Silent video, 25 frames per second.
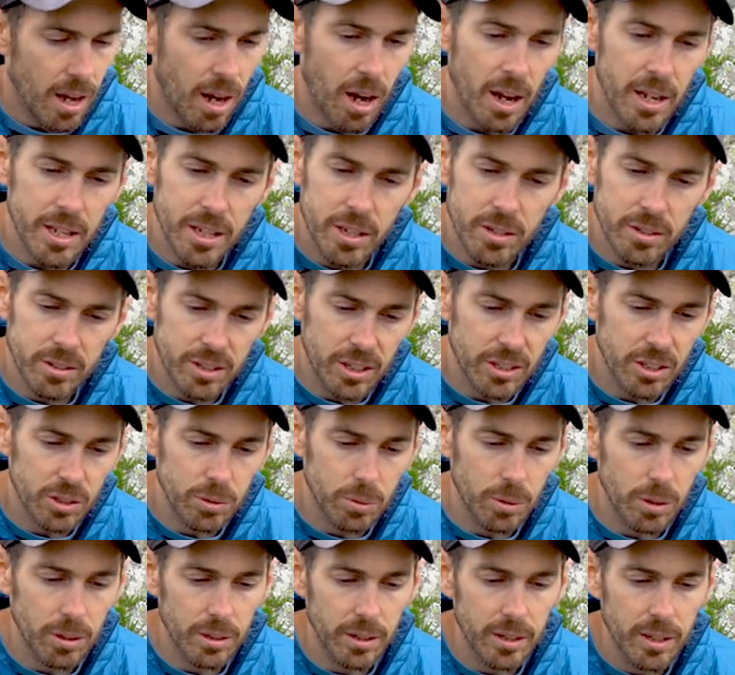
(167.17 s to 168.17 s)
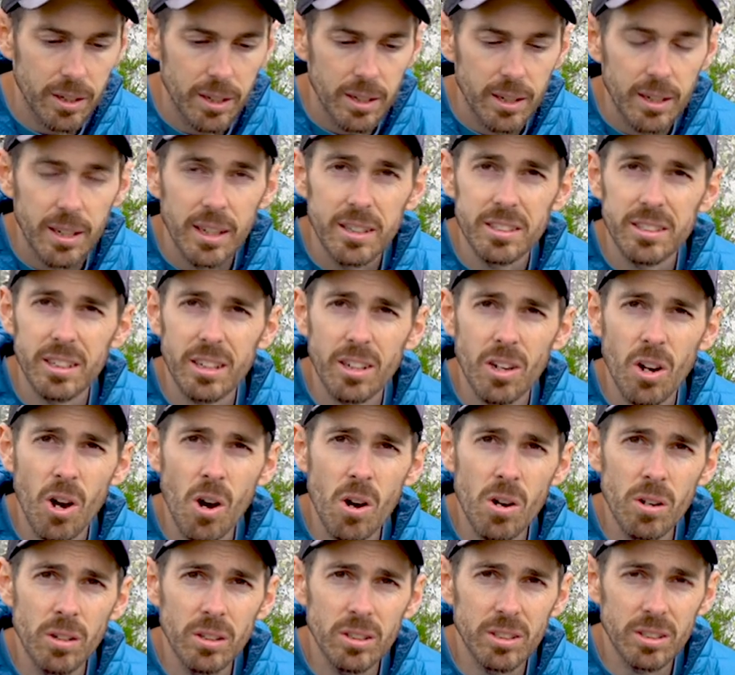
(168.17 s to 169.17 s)
I use this one. It's a
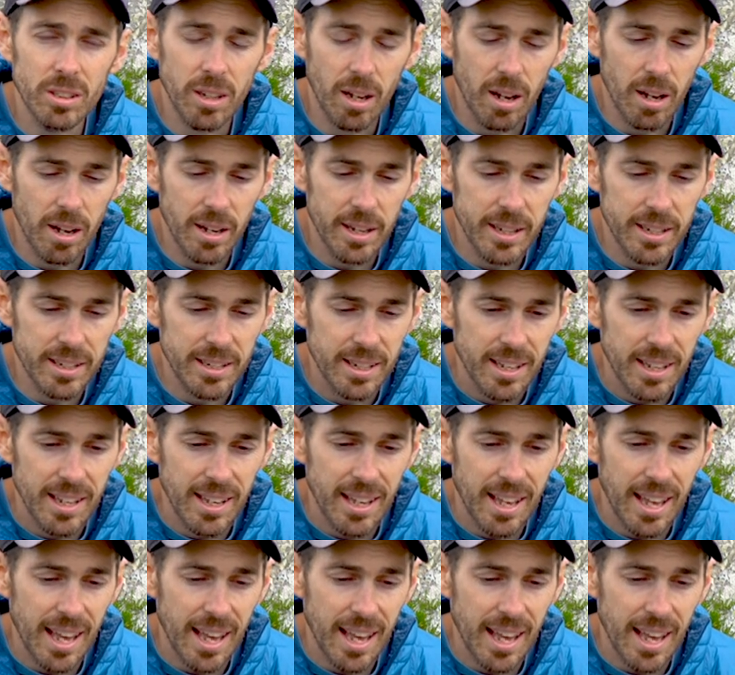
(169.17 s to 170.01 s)
Kong Slyde